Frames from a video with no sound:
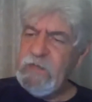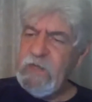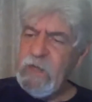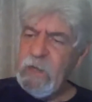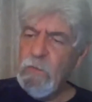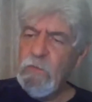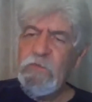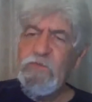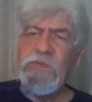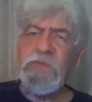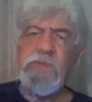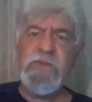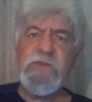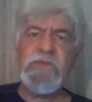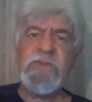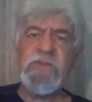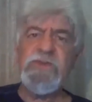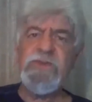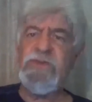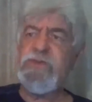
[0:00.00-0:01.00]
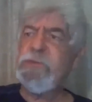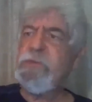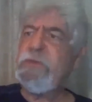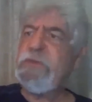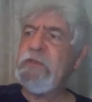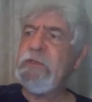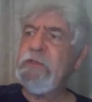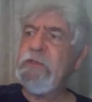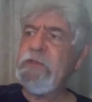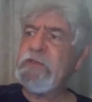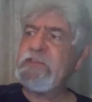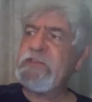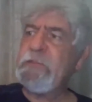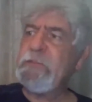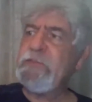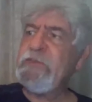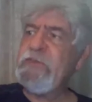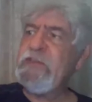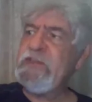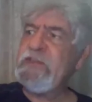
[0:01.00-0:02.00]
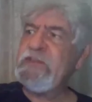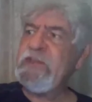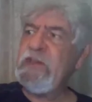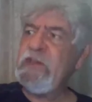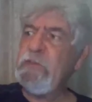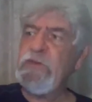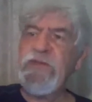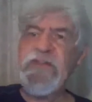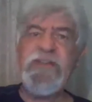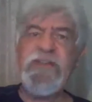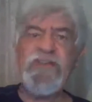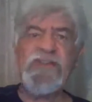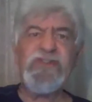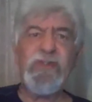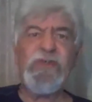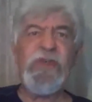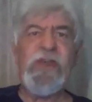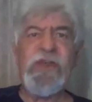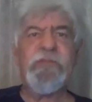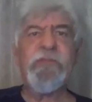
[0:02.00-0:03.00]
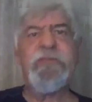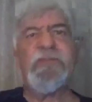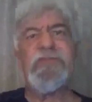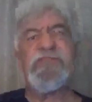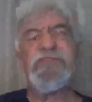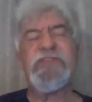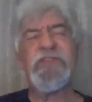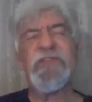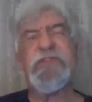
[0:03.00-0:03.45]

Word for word: I want to use you, dude, but there's some things here we need to sort out first.